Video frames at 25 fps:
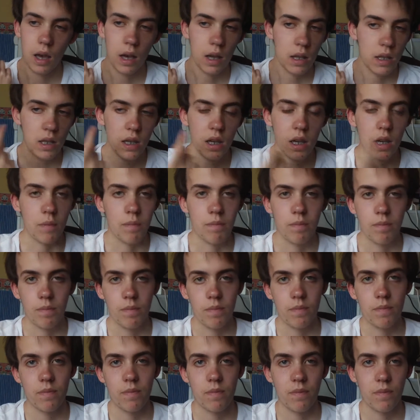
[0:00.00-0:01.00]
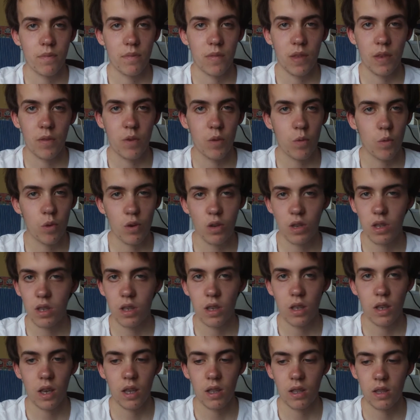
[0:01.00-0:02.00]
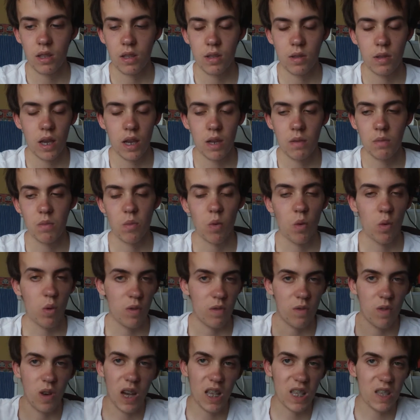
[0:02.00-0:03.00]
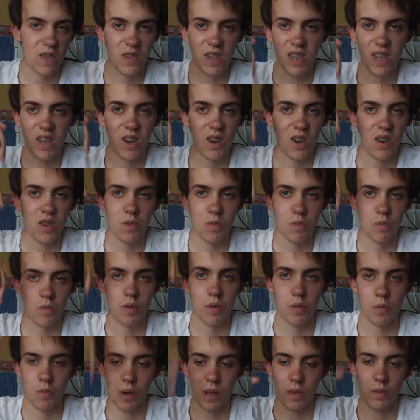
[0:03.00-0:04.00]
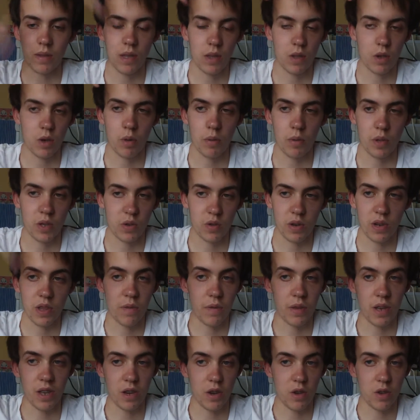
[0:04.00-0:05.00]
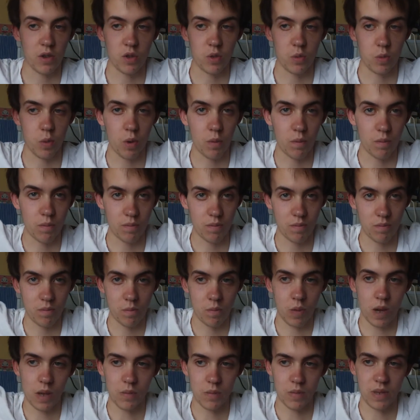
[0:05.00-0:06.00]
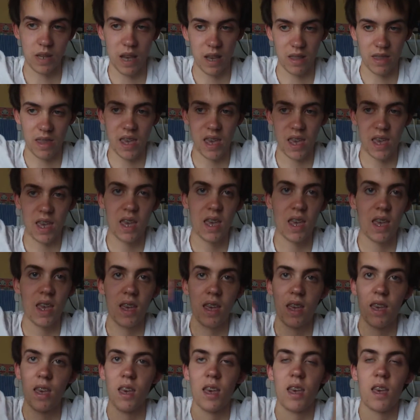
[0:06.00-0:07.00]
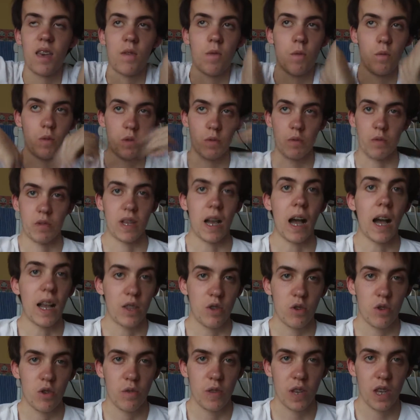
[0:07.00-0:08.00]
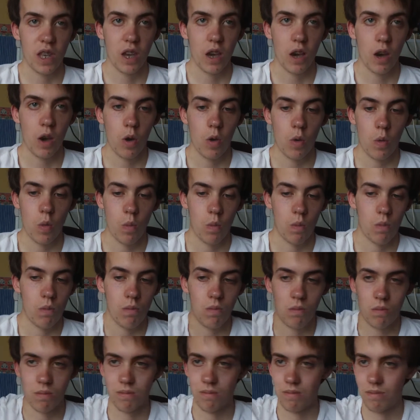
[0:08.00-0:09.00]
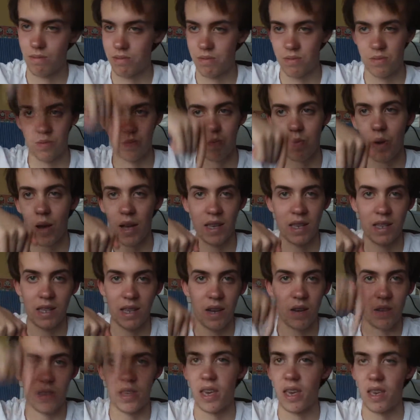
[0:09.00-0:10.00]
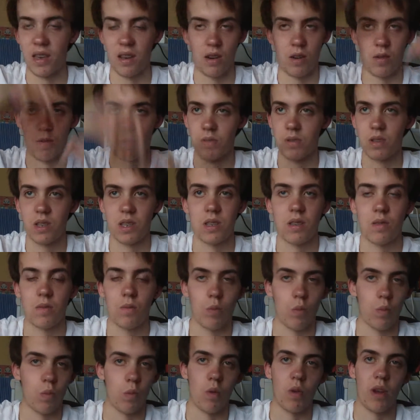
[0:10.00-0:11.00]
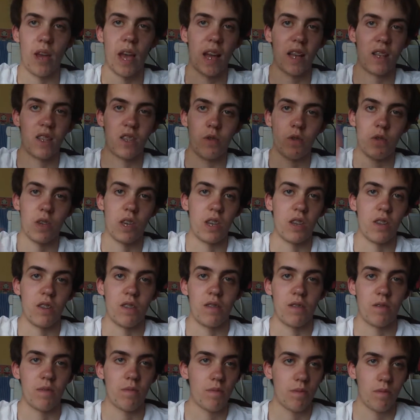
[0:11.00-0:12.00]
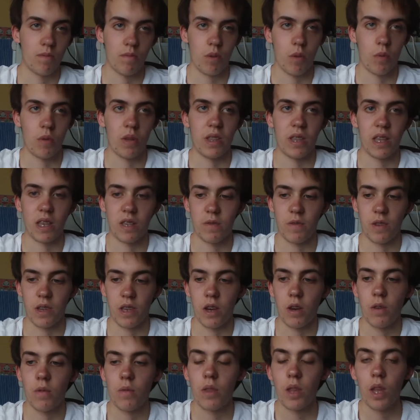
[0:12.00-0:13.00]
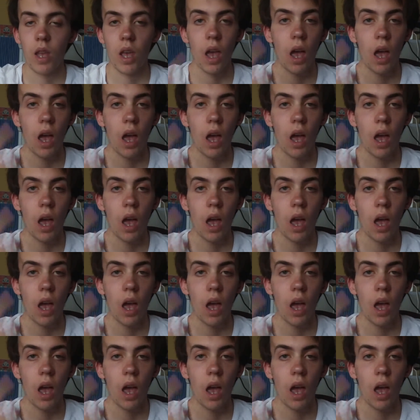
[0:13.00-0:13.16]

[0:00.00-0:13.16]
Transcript: And yeah, if you want any more advice videos, put back down in the comments, or any videos you want, button down there. If you want to react to a video, back it down there, I'll react to it in probably the next video.